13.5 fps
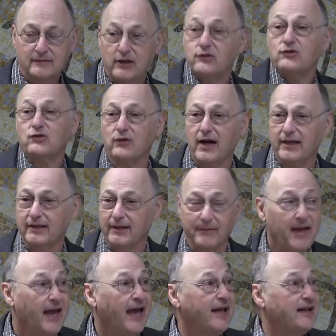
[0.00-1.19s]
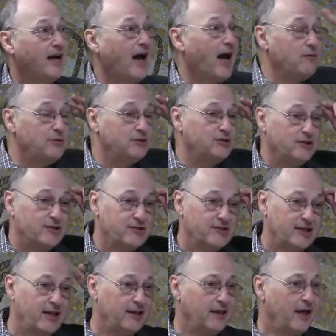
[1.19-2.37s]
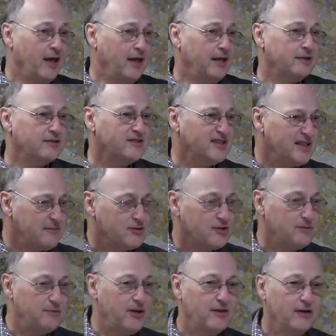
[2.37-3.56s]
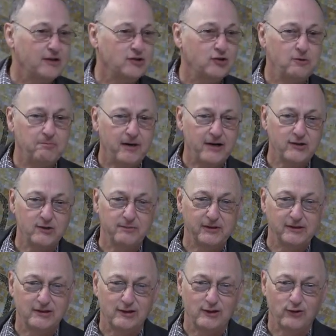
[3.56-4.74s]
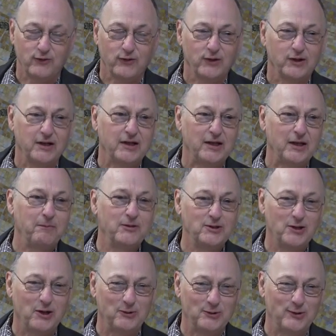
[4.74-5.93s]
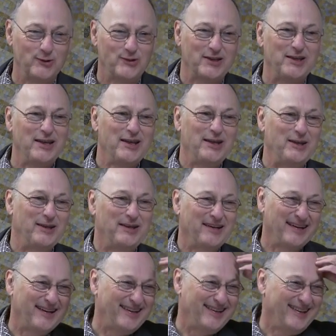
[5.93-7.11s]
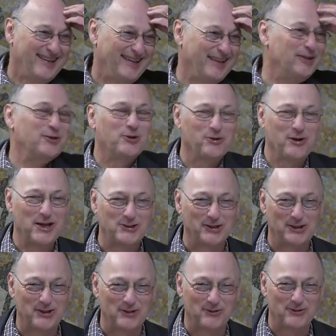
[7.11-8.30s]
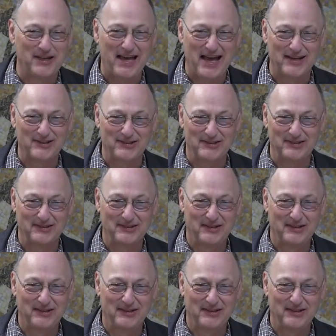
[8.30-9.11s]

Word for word: It's striking. And I would just say, it seems to me there are two possibilities for Ibn Daoud's uh, incredulous reaction.